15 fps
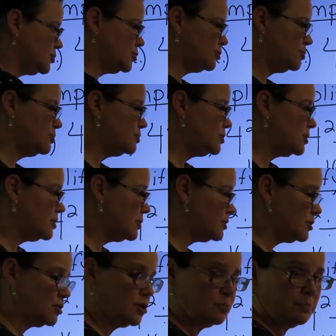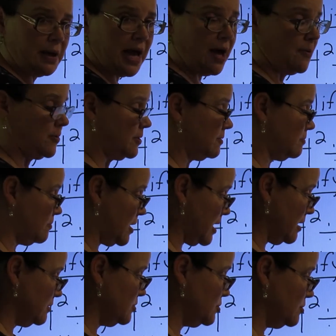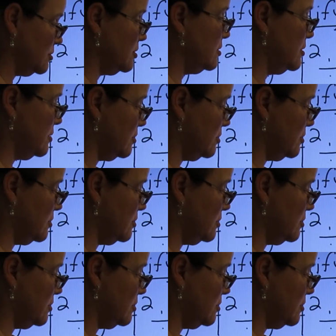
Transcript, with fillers: 2 to the third power. Well, 2 to the